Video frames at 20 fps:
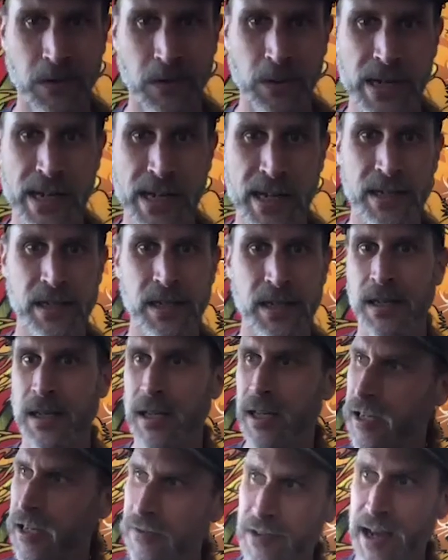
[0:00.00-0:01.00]
way
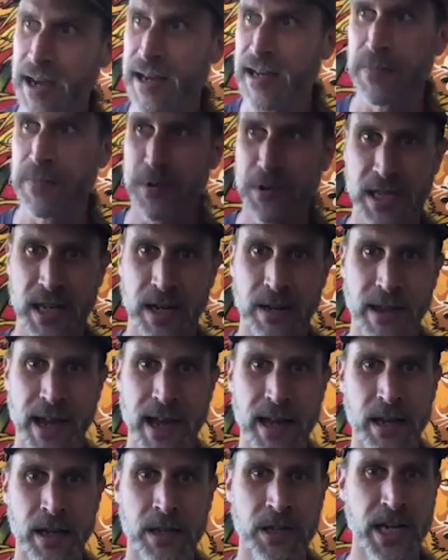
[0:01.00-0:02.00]
and give 90% of
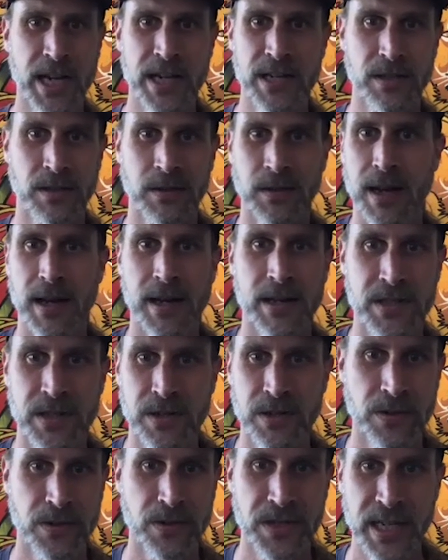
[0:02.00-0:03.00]
that and change the laws in
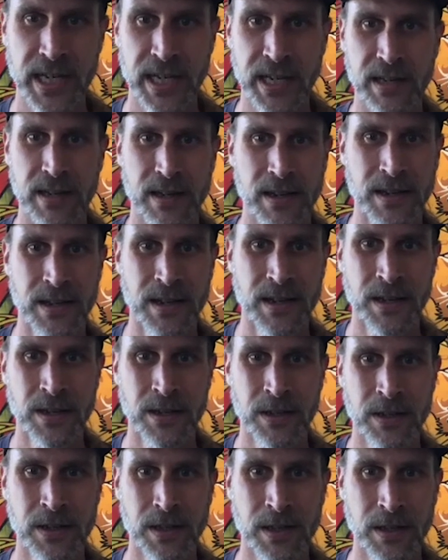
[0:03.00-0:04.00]
your state
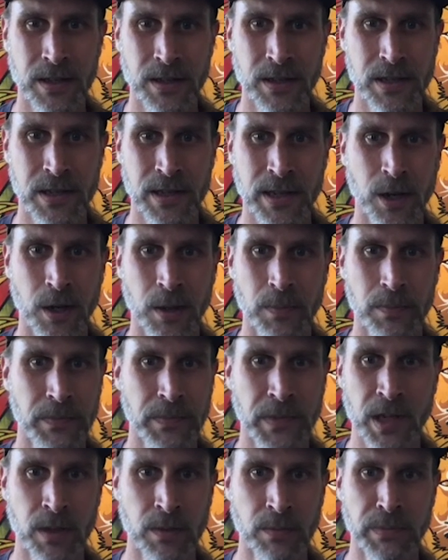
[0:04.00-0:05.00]
to help,
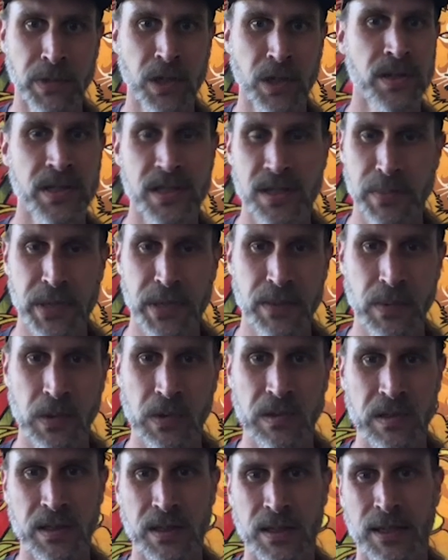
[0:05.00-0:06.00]
you know, millions of
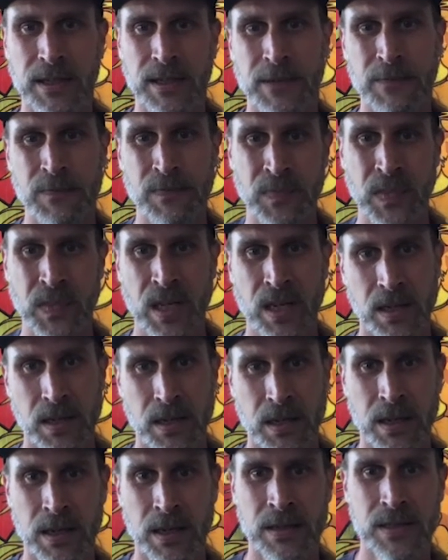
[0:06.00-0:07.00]
people,
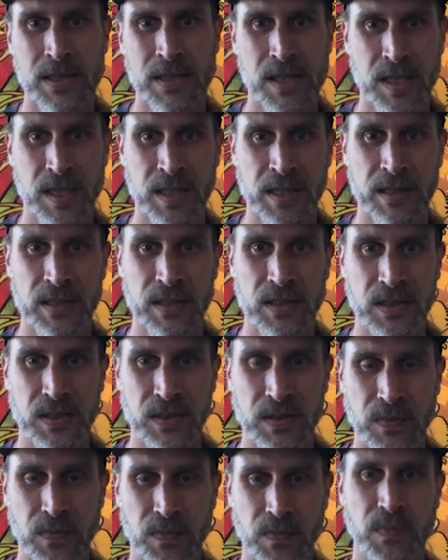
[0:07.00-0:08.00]
you know, so,
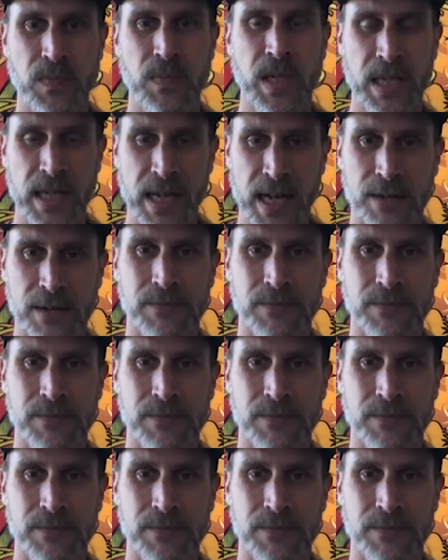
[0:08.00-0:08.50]
but yeah.